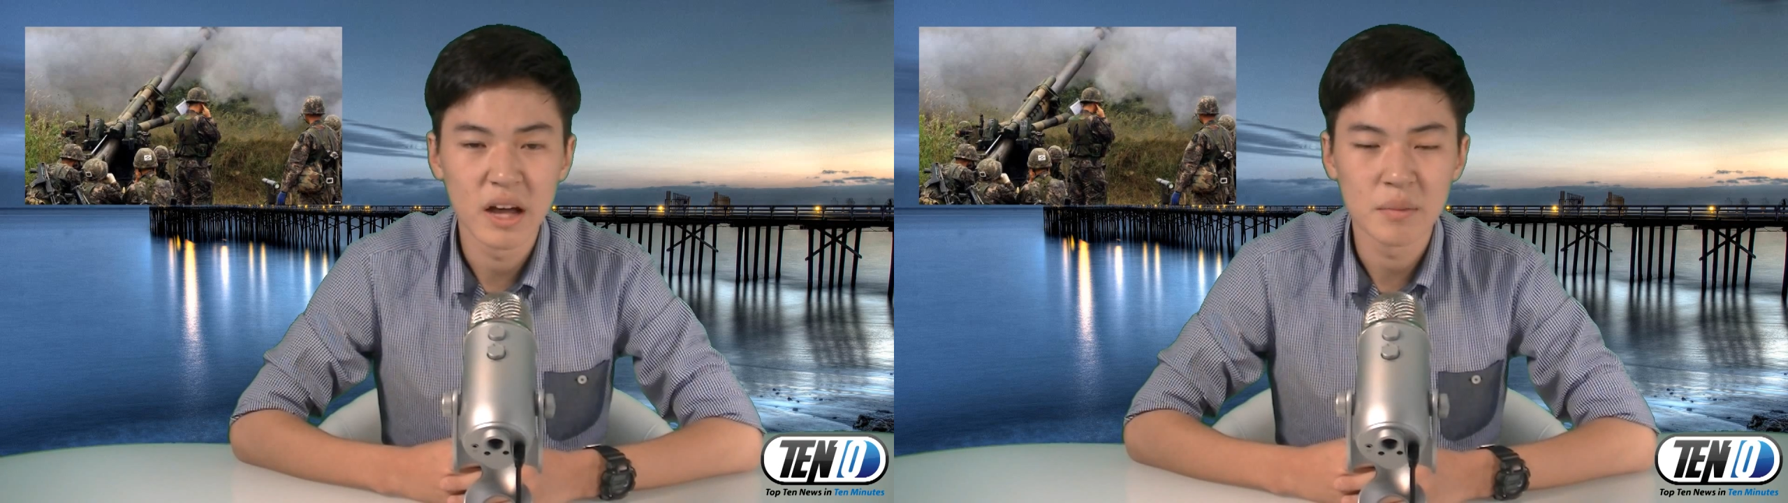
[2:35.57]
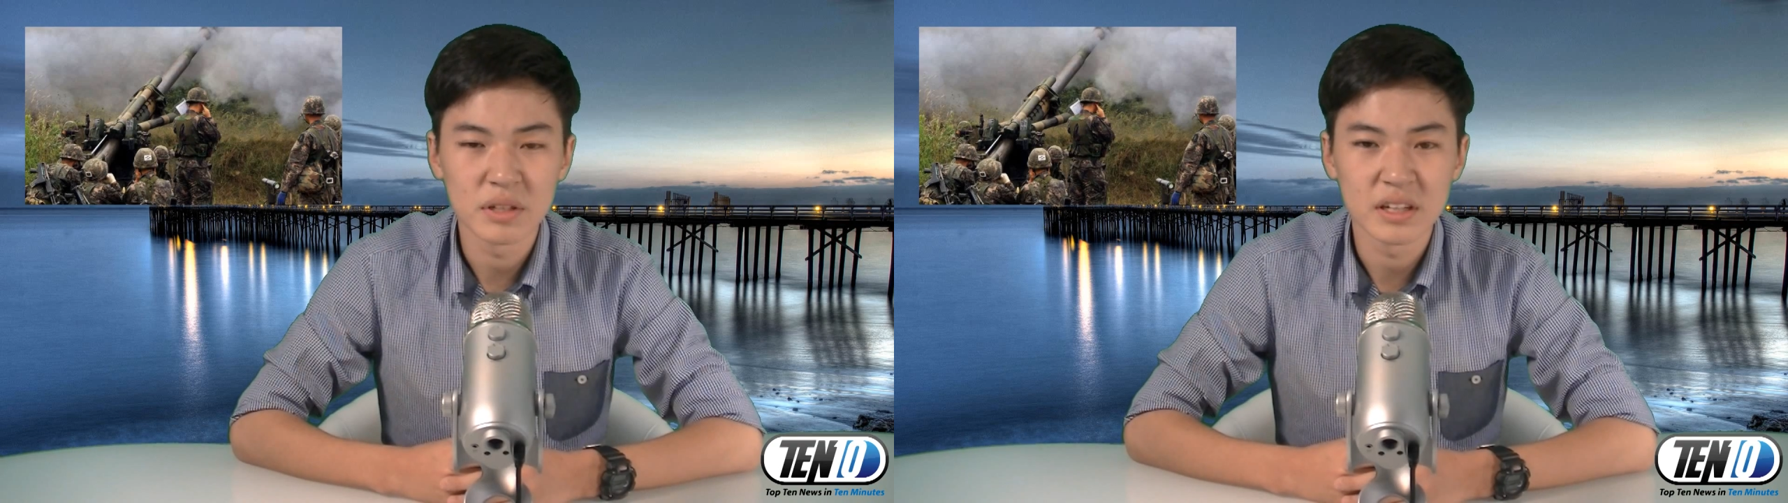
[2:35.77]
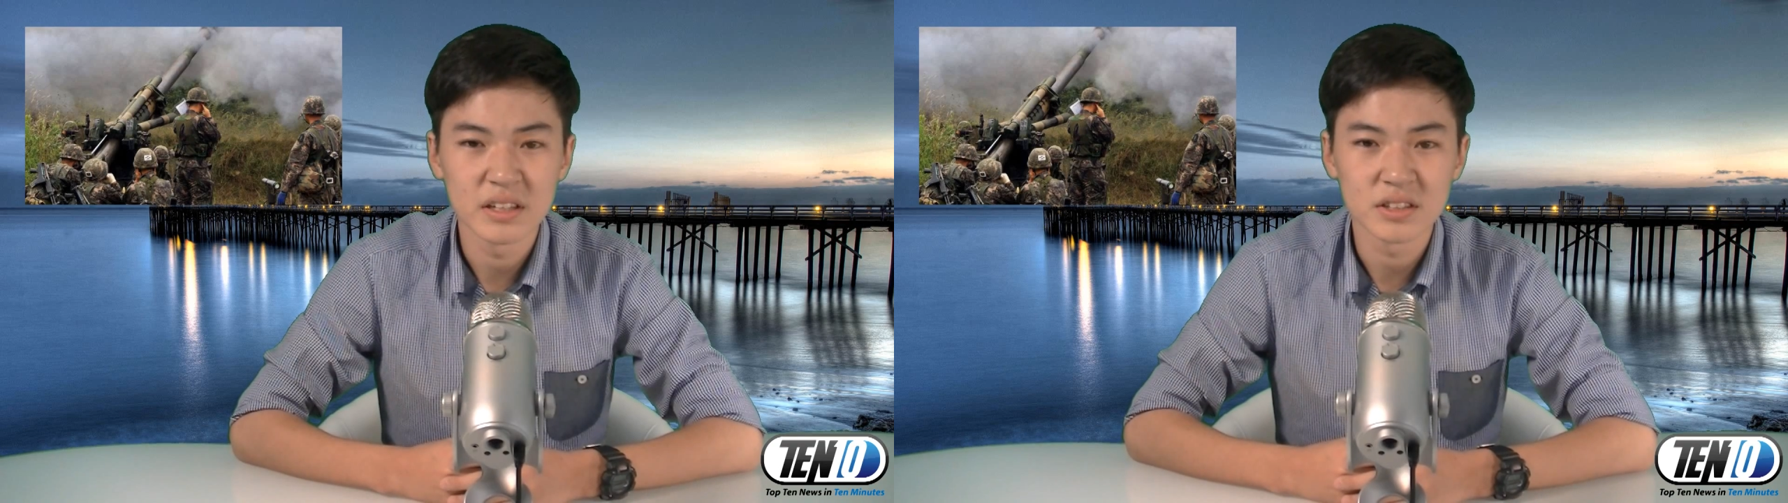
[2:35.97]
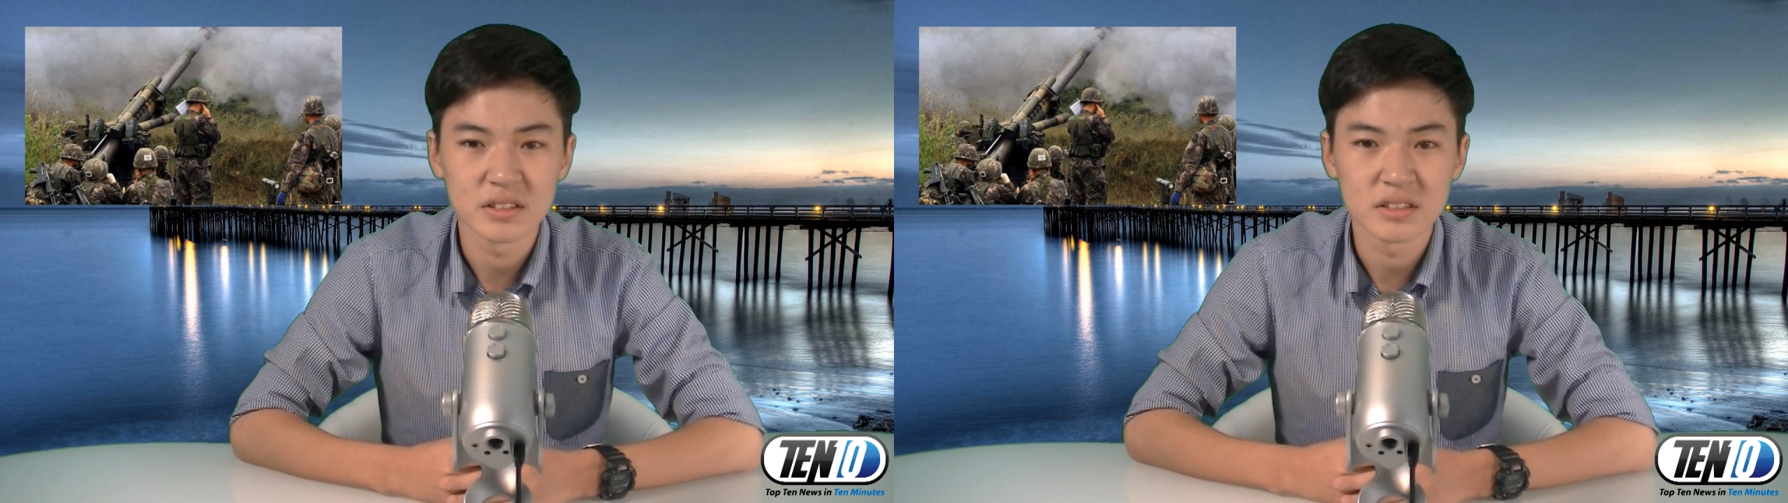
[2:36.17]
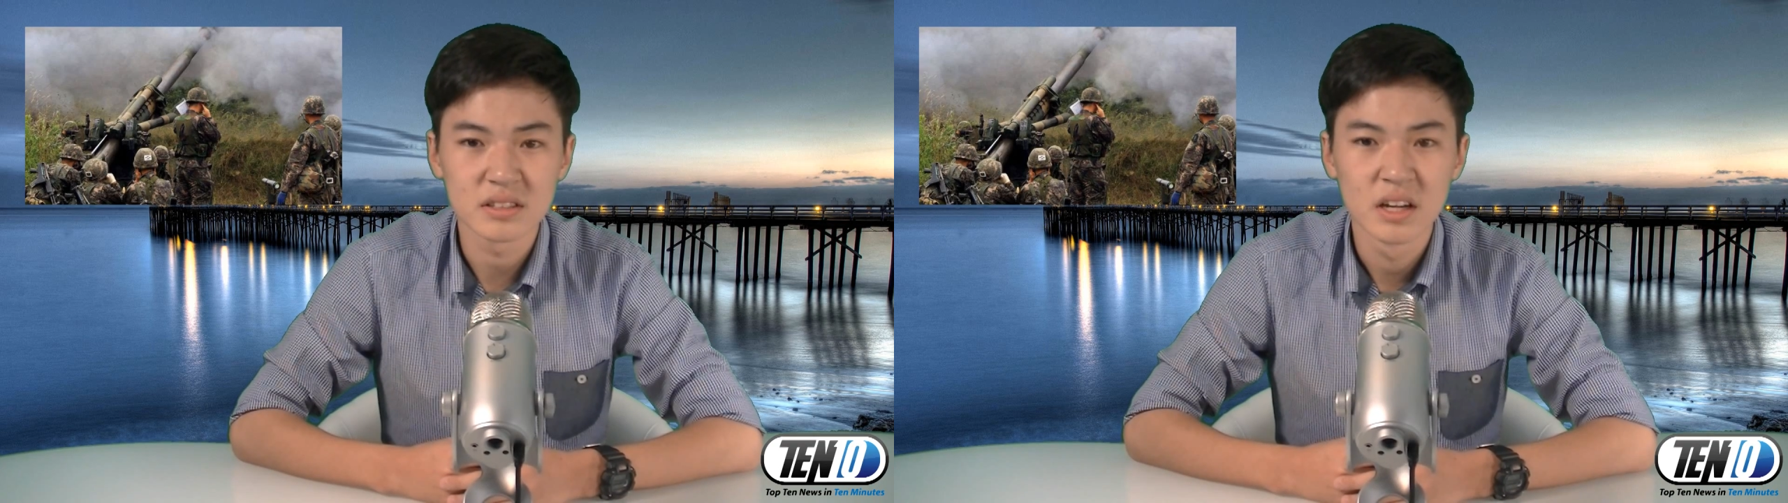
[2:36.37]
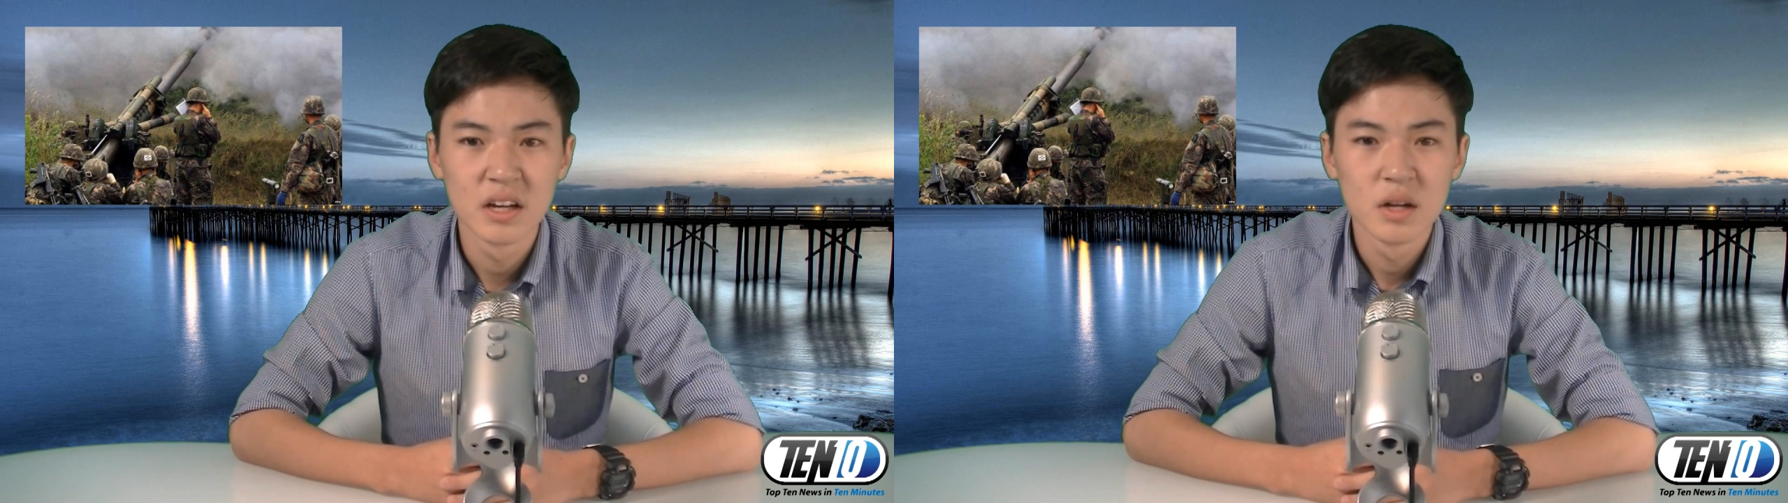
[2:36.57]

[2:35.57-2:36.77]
amputations.